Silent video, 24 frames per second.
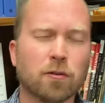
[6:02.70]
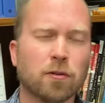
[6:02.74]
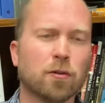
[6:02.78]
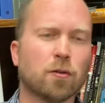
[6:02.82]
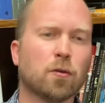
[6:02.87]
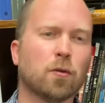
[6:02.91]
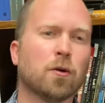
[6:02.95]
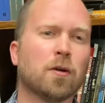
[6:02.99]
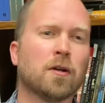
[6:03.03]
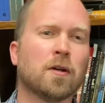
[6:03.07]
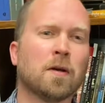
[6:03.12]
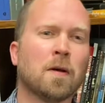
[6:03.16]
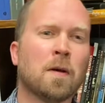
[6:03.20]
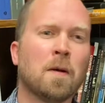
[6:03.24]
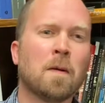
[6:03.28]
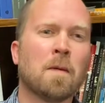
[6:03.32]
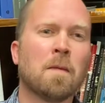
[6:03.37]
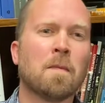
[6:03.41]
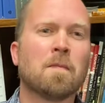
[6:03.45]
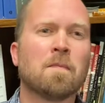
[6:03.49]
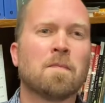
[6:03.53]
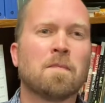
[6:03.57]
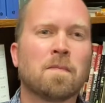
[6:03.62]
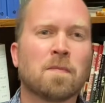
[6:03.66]
Lord,
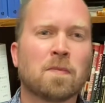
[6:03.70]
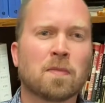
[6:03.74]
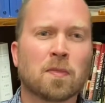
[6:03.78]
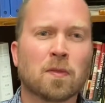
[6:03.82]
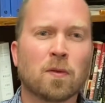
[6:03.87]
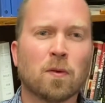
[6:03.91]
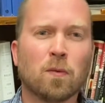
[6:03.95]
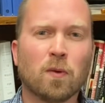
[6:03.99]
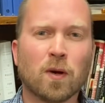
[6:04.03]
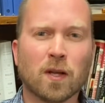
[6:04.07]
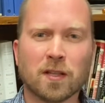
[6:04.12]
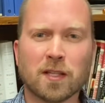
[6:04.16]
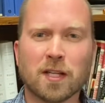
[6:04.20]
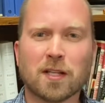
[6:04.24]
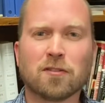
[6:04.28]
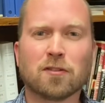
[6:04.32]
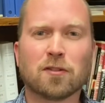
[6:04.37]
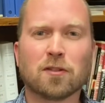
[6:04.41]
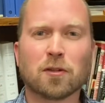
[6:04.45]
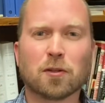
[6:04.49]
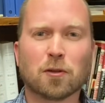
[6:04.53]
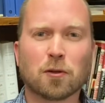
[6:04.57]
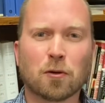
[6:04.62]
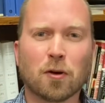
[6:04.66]
well, that's
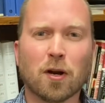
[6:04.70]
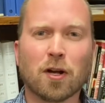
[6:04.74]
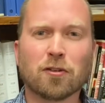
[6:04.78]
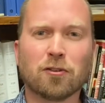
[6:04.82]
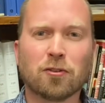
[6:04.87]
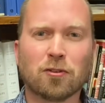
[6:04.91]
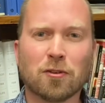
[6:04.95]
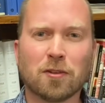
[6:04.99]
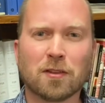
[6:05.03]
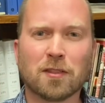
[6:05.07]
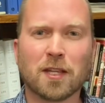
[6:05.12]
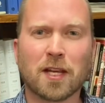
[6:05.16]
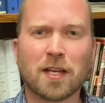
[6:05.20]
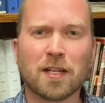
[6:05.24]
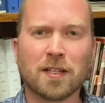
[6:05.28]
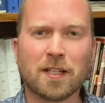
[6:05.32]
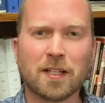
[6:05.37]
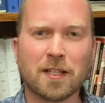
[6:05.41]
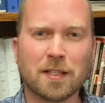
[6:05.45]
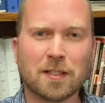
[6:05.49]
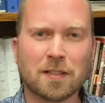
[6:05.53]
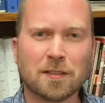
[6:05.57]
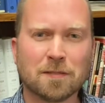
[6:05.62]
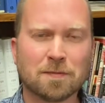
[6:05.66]
their crutch that they
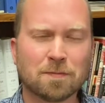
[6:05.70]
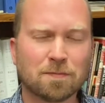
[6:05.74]
need.